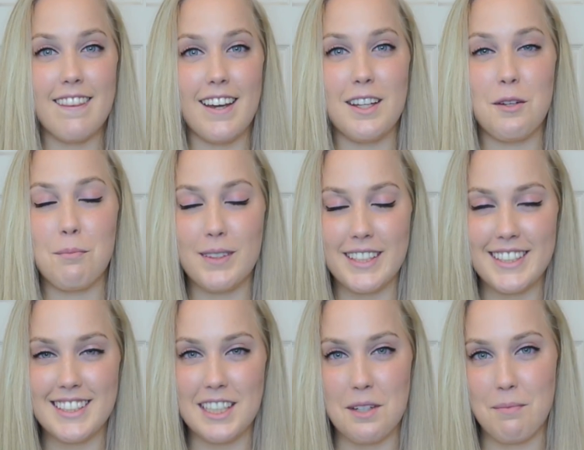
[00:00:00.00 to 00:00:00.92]
then
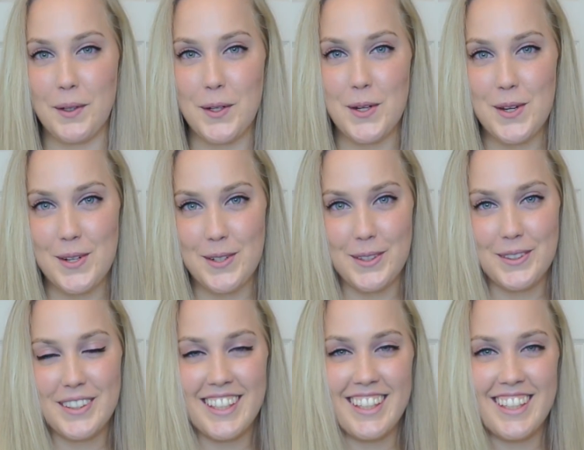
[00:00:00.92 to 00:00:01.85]
please let me
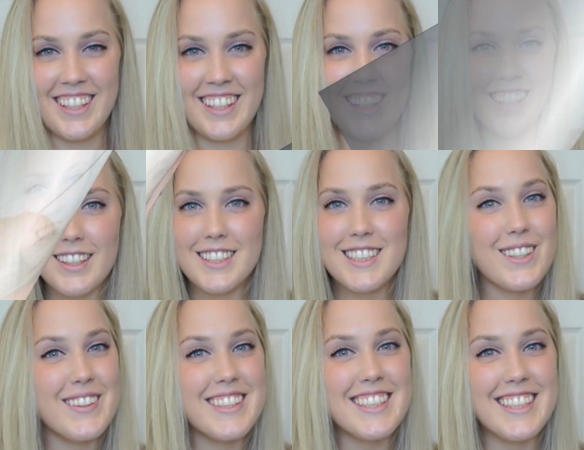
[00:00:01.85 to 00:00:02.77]
know.
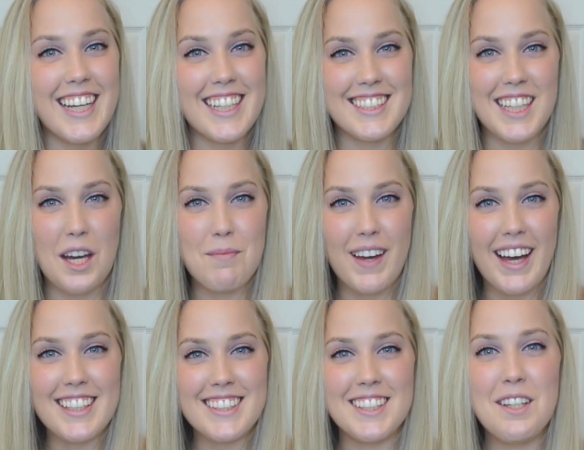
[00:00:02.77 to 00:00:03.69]
So until next time,
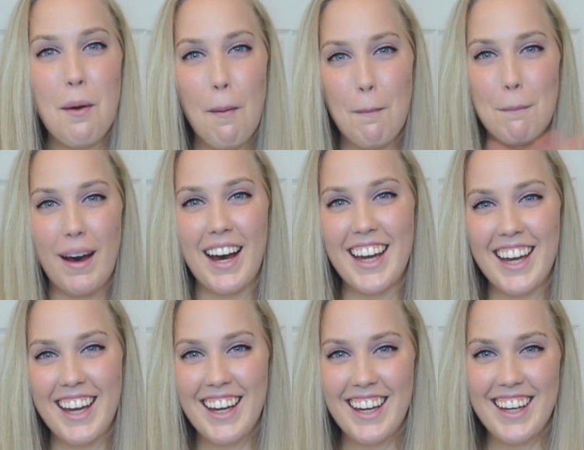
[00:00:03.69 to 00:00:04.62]
guys,
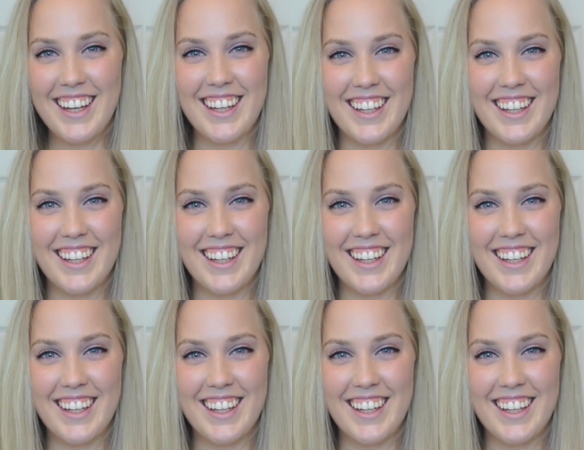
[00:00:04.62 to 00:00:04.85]
bye!